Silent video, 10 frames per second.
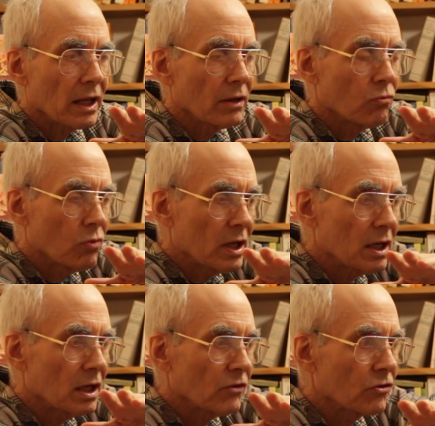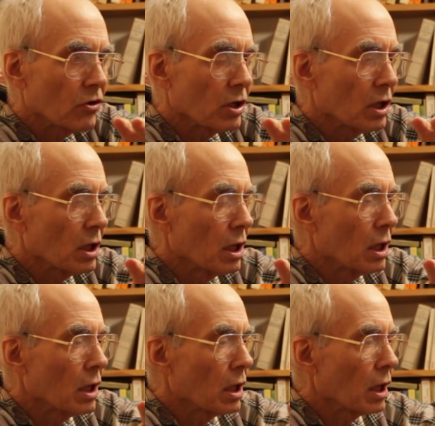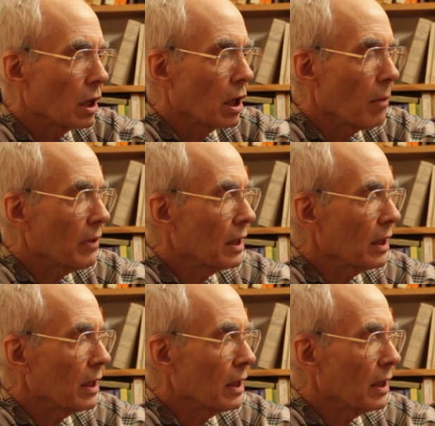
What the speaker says: wind is going to come